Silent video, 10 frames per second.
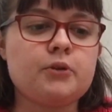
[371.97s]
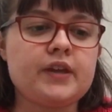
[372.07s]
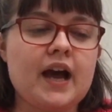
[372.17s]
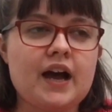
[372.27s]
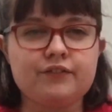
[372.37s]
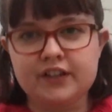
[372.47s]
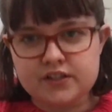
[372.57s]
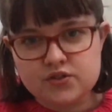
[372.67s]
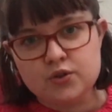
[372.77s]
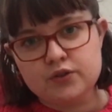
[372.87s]
yeah, I've let it
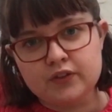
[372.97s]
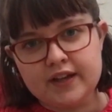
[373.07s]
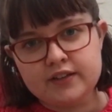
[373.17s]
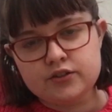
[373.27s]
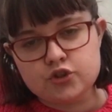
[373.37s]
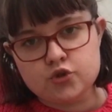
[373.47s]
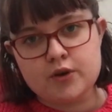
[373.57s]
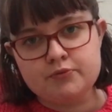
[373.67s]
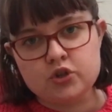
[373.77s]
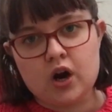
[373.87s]
sort of like
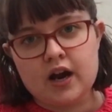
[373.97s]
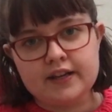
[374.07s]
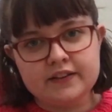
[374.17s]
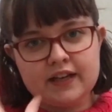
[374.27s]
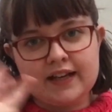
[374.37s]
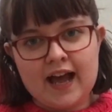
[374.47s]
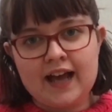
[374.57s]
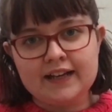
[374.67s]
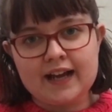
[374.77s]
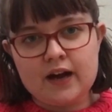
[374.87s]
drip dry and like
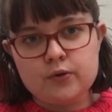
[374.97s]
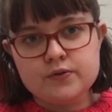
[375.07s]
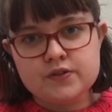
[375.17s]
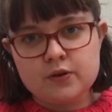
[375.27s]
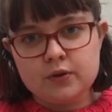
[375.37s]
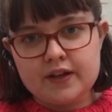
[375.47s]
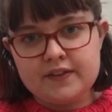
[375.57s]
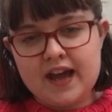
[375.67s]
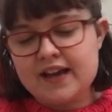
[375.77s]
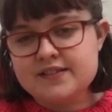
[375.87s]
hang out, so like
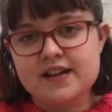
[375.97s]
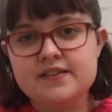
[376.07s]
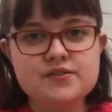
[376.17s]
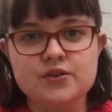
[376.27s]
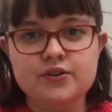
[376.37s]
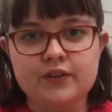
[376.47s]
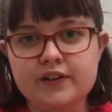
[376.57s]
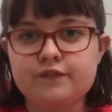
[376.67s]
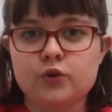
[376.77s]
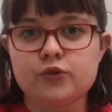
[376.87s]
the excess sort of like
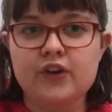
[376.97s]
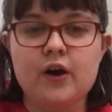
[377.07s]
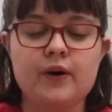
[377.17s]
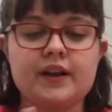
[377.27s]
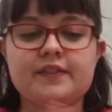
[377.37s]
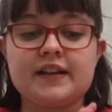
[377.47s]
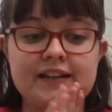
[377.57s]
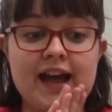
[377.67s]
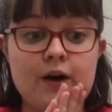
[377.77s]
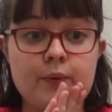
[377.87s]
falls out, and I think
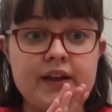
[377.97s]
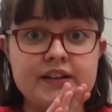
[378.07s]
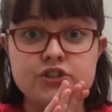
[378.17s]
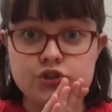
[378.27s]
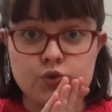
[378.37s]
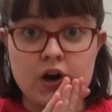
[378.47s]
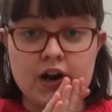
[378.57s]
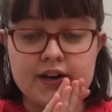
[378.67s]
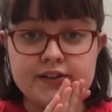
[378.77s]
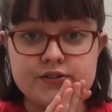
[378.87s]
now it is
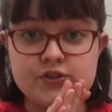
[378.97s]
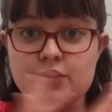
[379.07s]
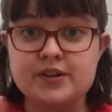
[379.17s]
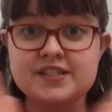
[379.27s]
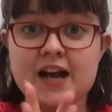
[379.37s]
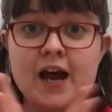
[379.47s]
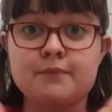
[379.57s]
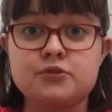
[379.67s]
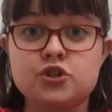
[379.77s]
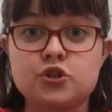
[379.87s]
dry, so it's
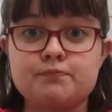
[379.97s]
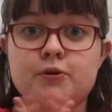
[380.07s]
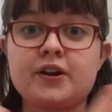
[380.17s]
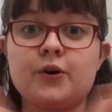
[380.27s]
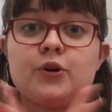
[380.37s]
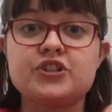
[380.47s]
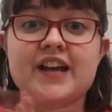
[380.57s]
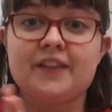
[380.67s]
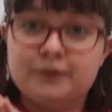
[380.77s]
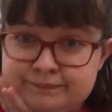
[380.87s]
time to put it all
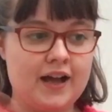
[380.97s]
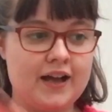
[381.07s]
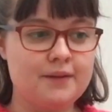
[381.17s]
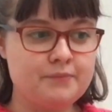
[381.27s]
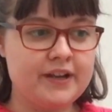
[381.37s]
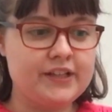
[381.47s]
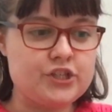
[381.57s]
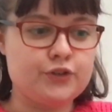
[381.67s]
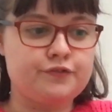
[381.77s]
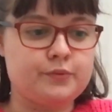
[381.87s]
together. I am really
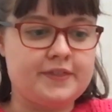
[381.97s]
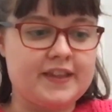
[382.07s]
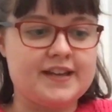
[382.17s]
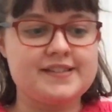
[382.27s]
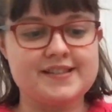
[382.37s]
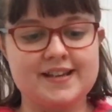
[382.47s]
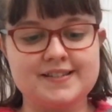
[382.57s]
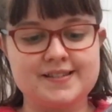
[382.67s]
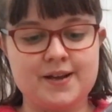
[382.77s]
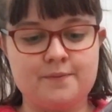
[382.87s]
chuffed with this.
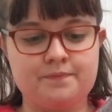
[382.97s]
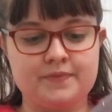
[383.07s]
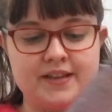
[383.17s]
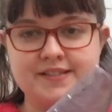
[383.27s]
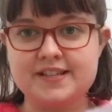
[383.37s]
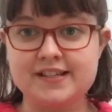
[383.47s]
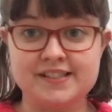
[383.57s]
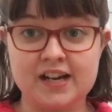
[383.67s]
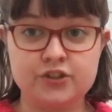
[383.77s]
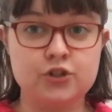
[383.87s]
It's the
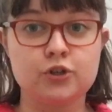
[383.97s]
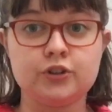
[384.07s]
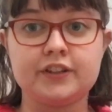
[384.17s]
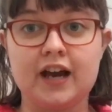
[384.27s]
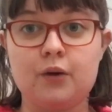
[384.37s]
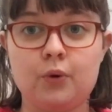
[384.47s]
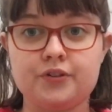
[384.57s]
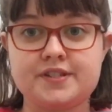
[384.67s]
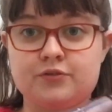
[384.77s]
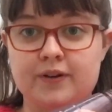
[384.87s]
exact colour that I
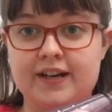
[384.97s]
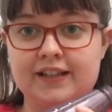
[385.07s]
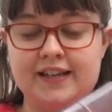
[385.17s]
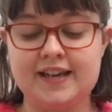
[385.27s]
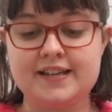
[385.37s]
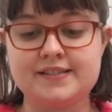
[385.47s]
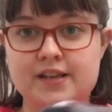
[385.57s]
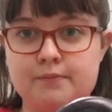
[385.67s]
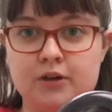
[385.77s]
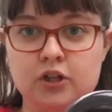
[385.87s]
wanted, really. It's
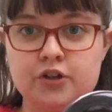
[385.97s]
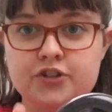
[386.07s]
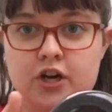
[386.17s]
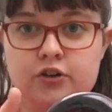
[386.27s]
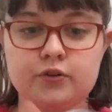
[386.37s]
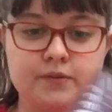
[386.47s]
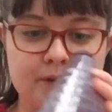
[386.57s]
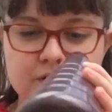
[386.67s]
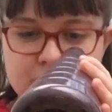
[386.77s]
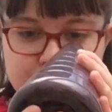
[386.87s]
a lot darker at the
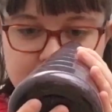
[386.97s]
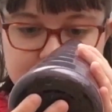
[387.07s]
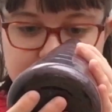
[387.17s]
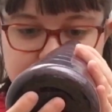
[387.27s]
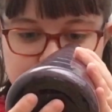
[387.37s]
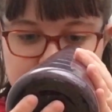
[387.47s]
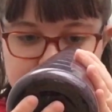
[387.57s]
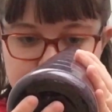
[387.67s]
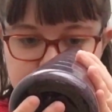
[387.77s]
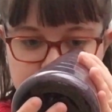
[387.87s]
bottom because that's where
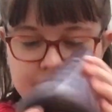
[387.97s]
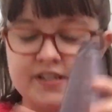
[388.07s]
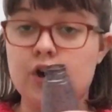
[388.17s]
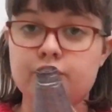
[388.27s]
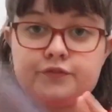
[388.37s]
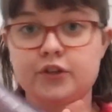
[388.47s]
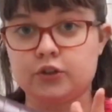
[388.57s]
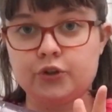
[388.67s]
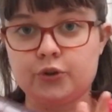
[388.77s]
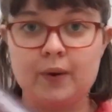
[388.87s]
the majority of the
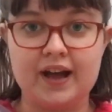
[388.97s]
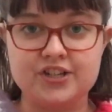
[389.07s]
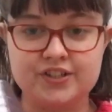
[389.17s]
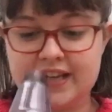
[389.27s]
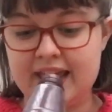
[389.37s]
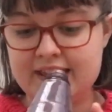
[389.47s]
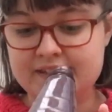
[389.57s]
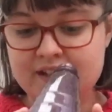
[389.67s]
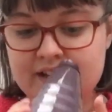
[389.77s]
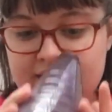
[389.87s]
glue actually
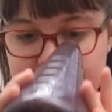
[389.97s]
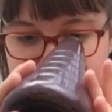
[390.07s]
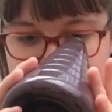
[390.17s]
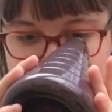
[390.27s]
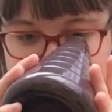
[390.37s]
is. I think it's